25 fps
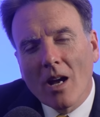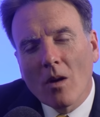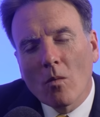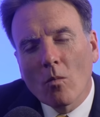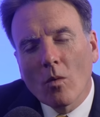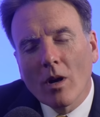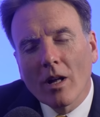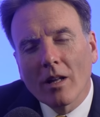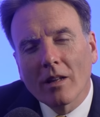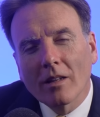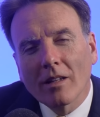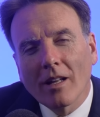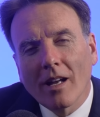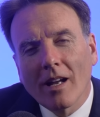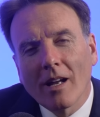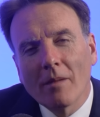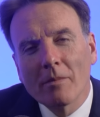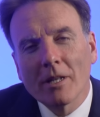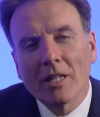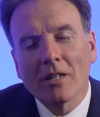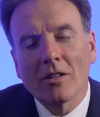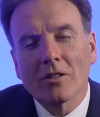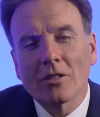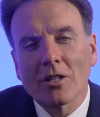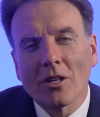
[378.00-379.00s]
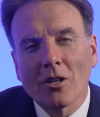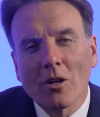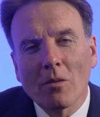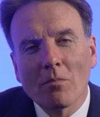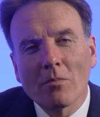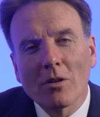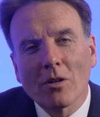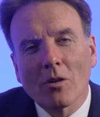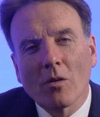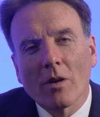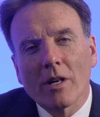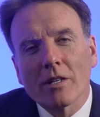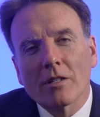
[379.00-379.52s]
Well, I mean, there's a
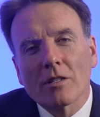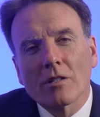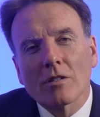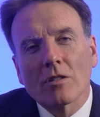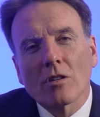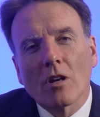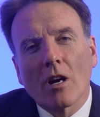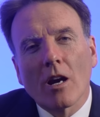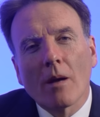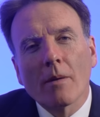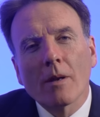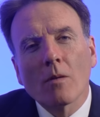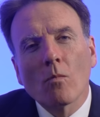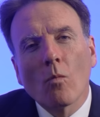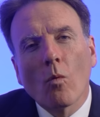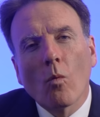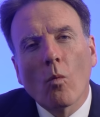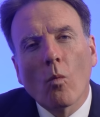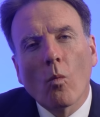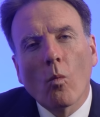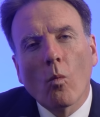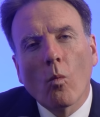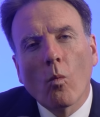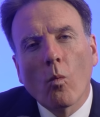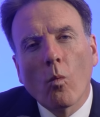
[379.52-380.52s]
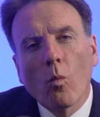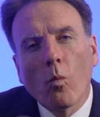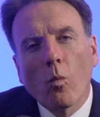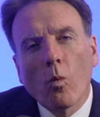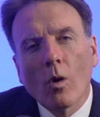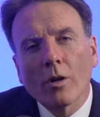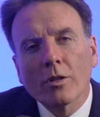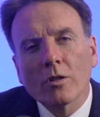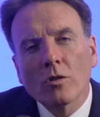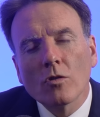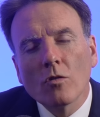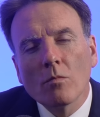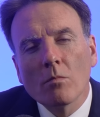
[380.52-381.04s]
number of questions there. I mean,
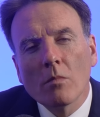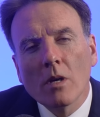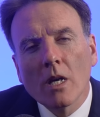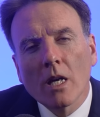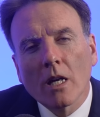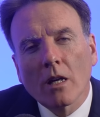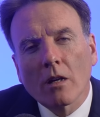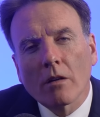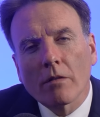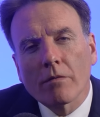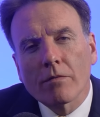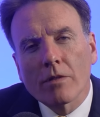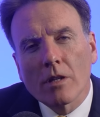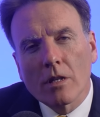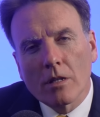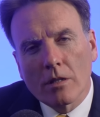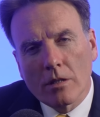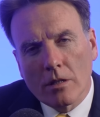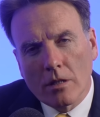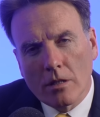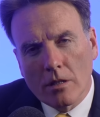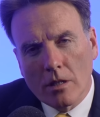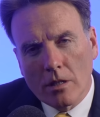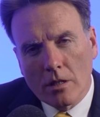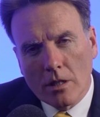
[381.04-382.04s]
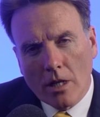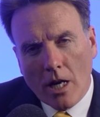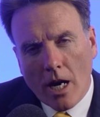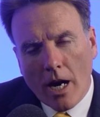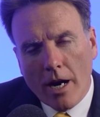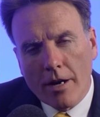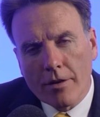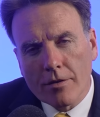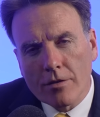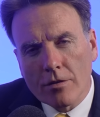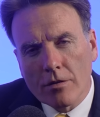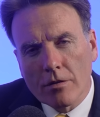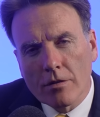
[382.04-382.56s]
what do you make of this
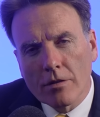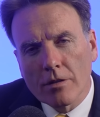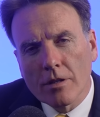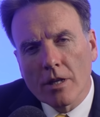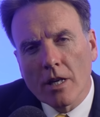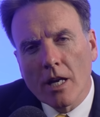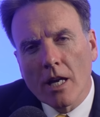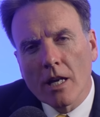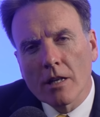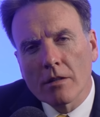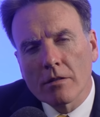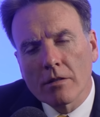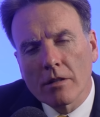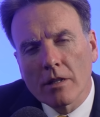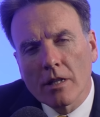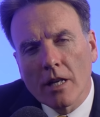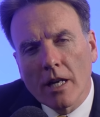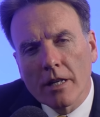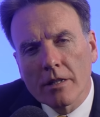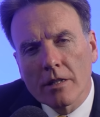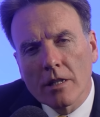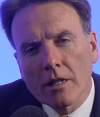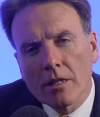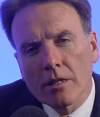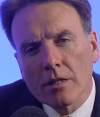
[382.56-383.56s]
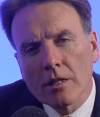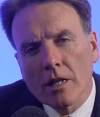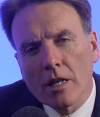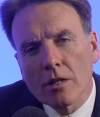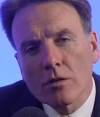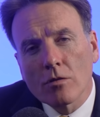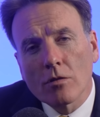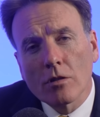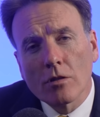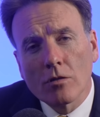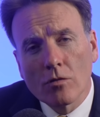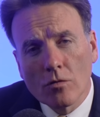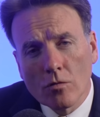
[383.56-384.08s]
character at the end of the 19th
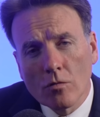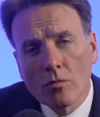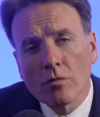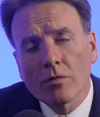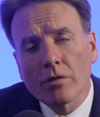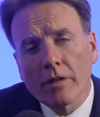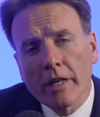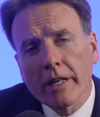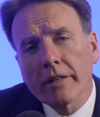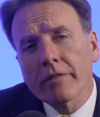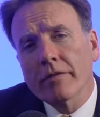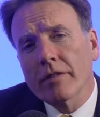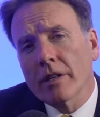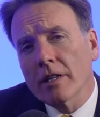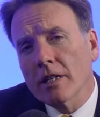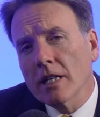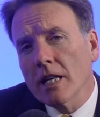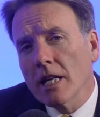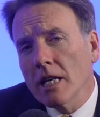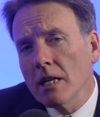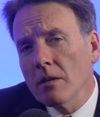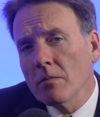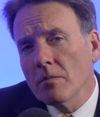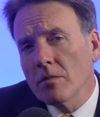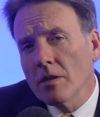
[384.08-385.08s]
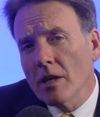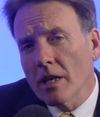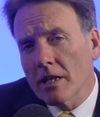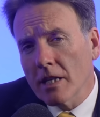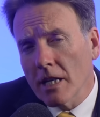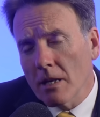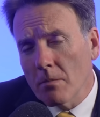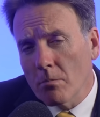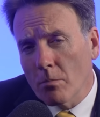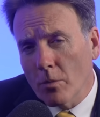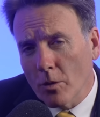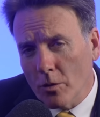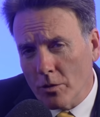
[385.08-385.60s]
century? Do you think that
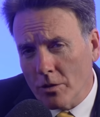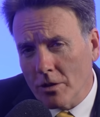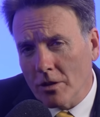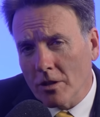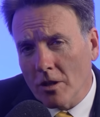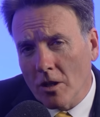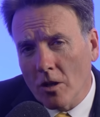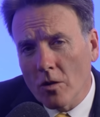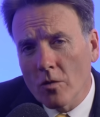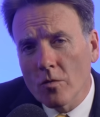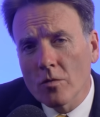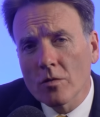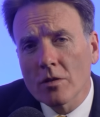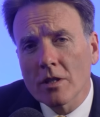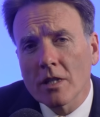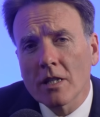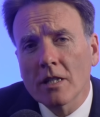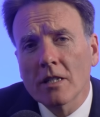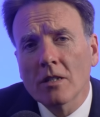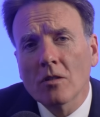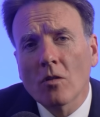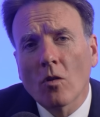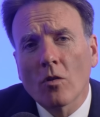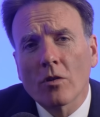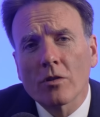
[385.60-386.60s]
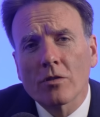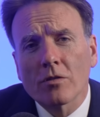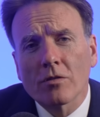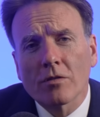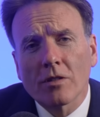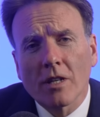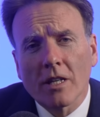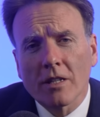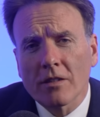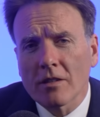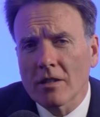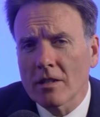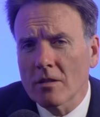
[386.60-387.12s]
he put clues in, or do you
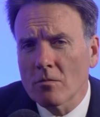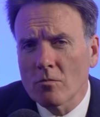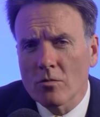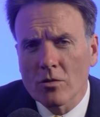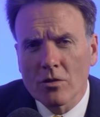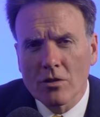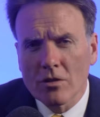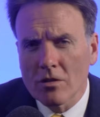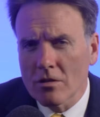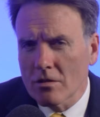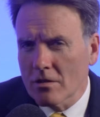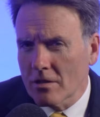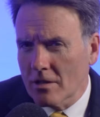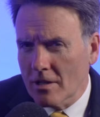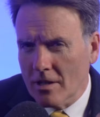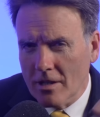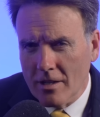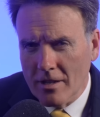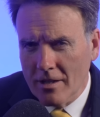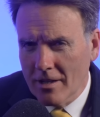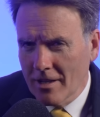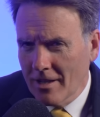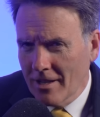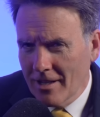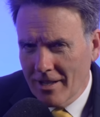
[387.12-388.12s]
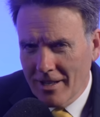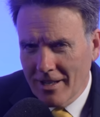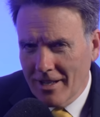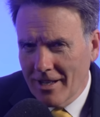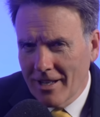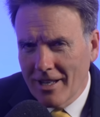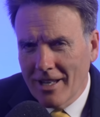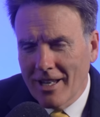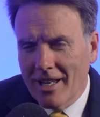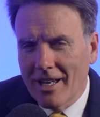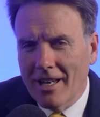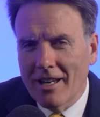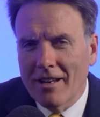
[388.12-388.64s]
think that it was just a
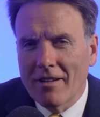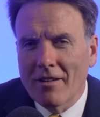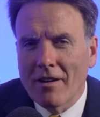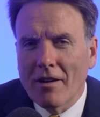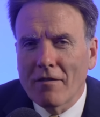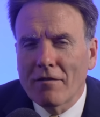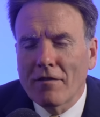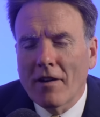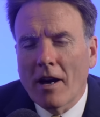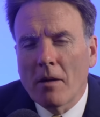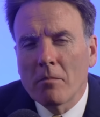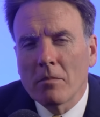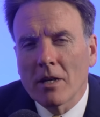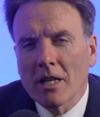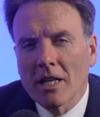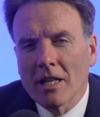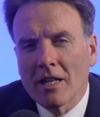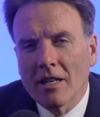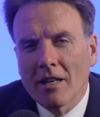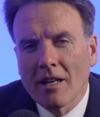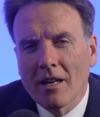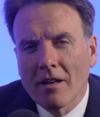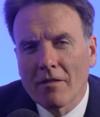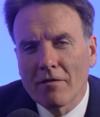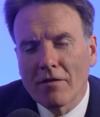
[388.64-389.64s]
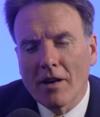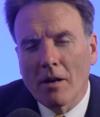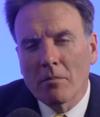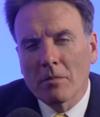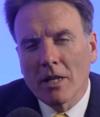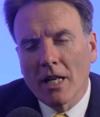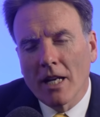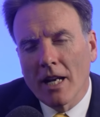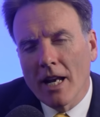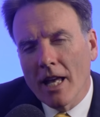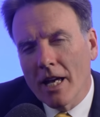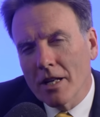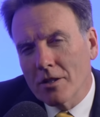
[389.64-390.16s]
family
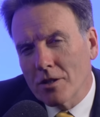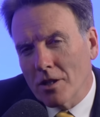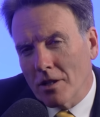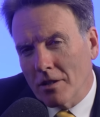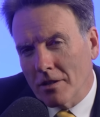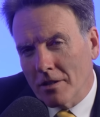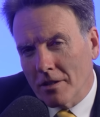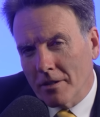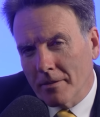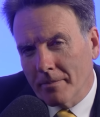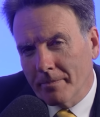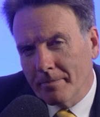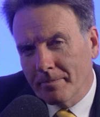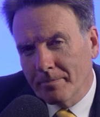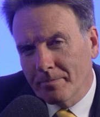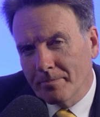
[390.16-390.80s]
legend?